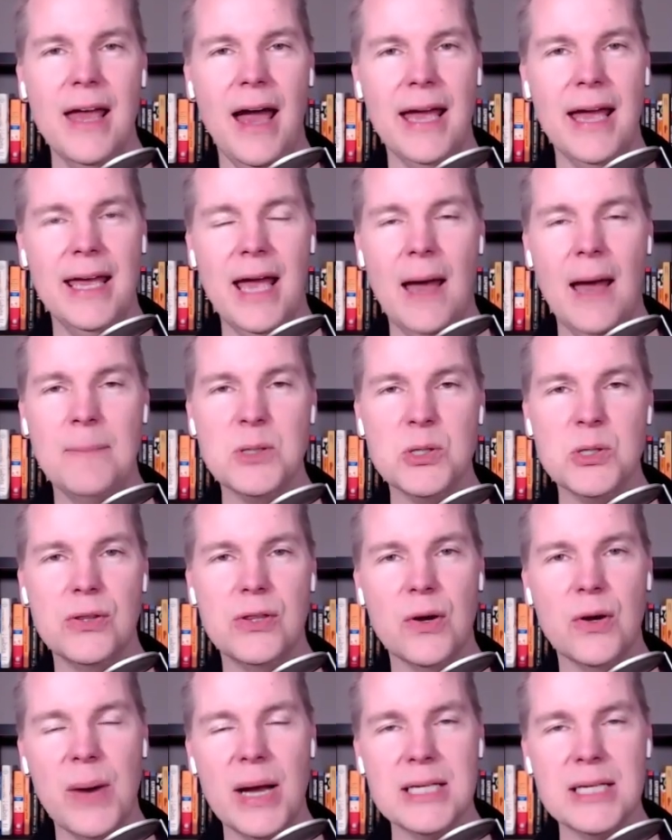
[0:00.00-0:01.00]
I
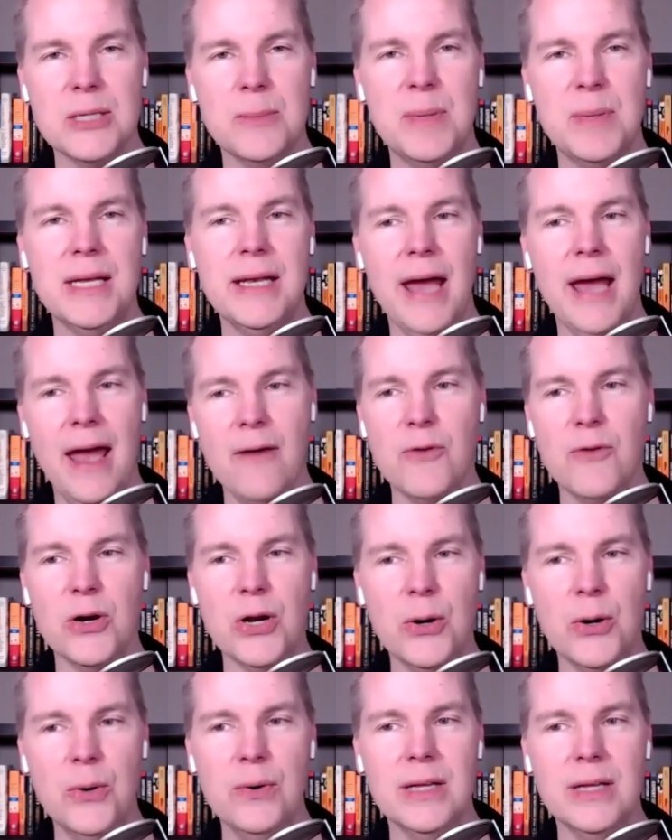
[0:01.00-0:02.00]
captured the recipe to
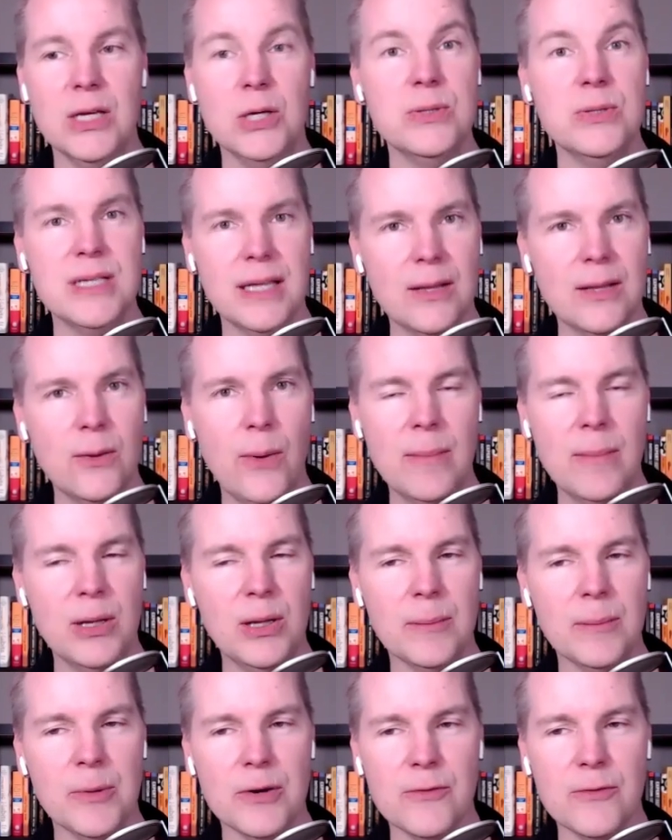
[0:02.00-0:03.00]
Evernote using the web
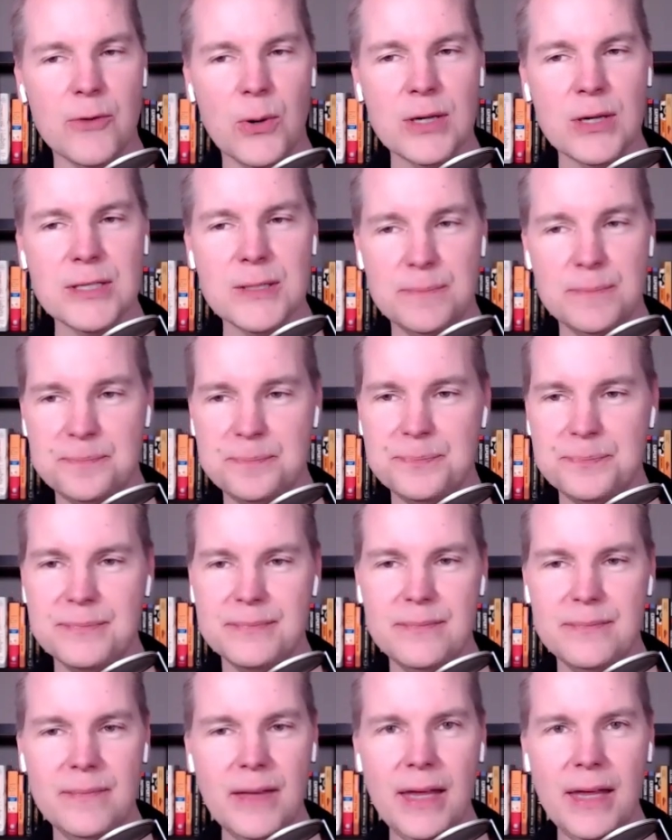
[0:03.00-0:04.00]
clipper, of course.
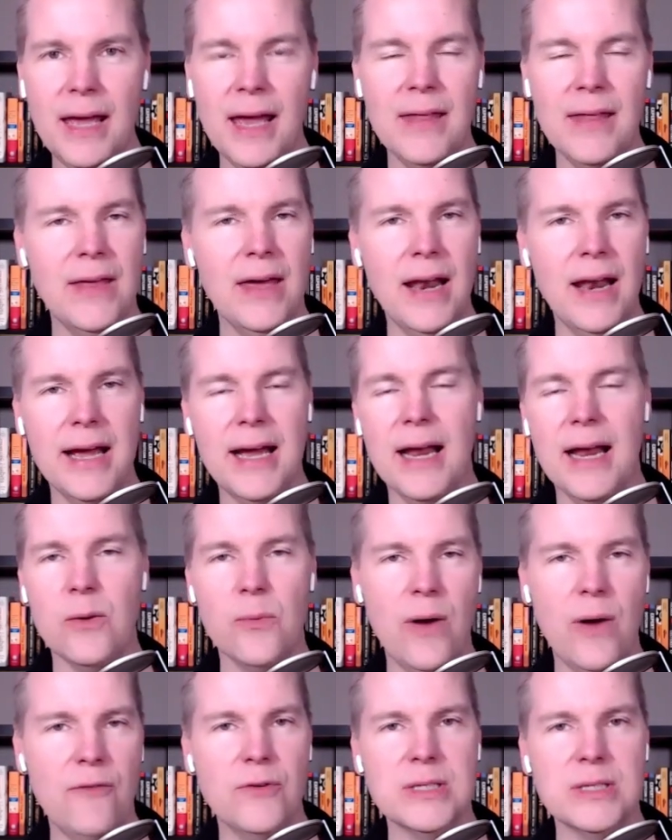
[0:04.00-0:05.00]
And then I kind
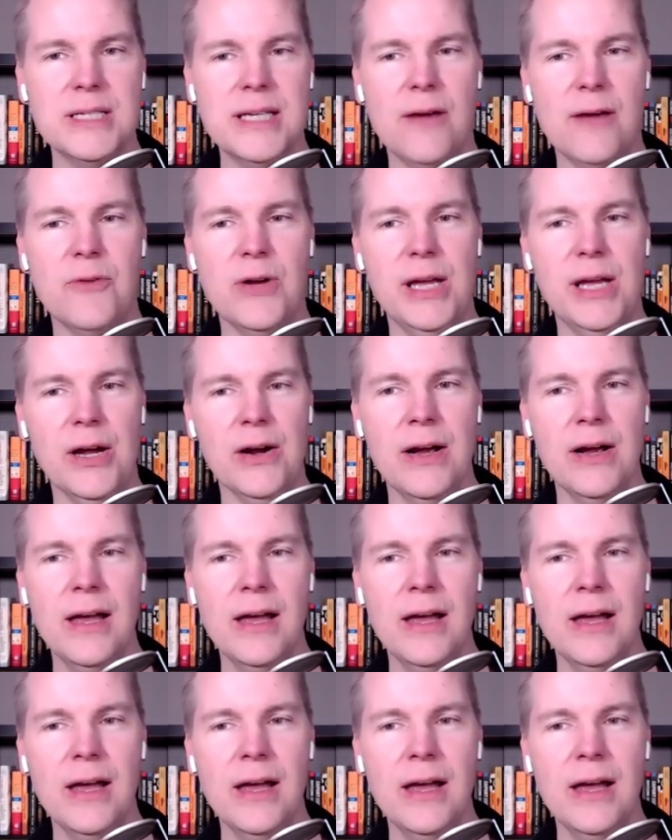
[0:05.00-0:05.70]
of reference it every year.